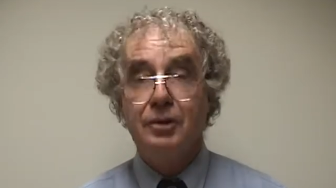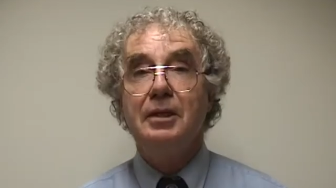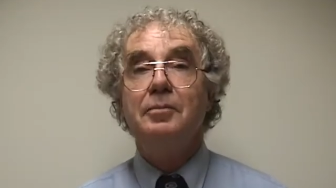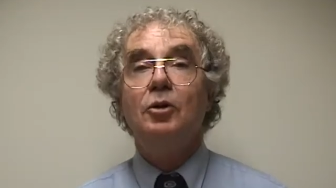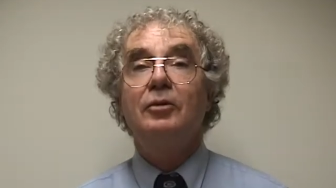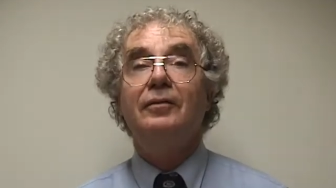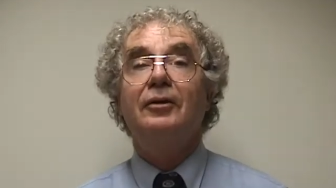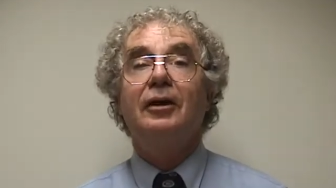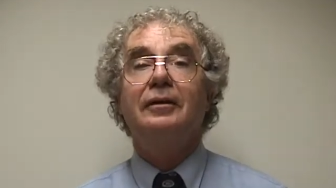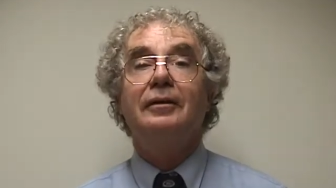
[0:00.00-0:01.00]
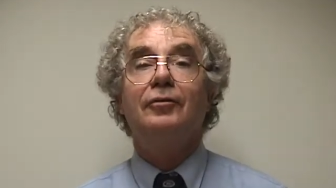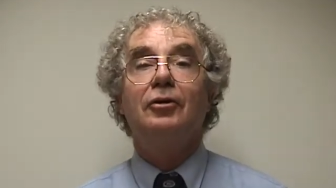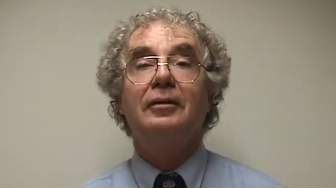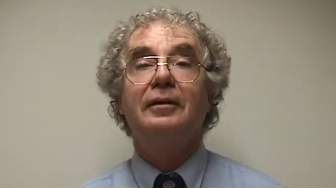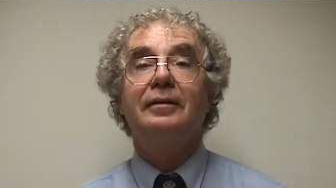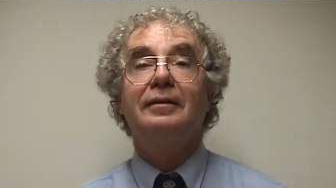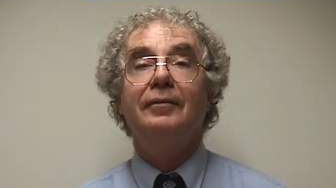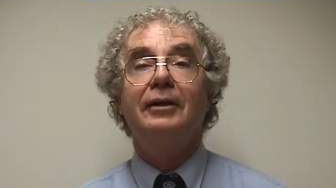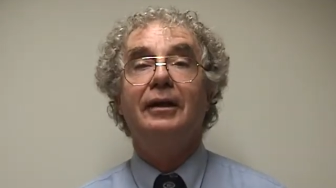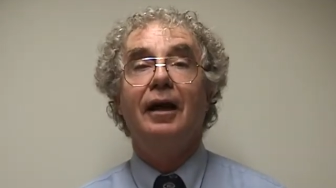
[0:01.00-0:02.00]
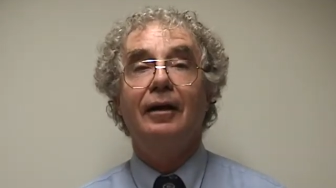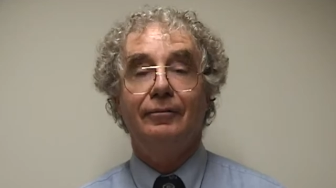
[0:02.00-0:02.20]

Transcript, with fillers: seem so difficult if you're seven and a half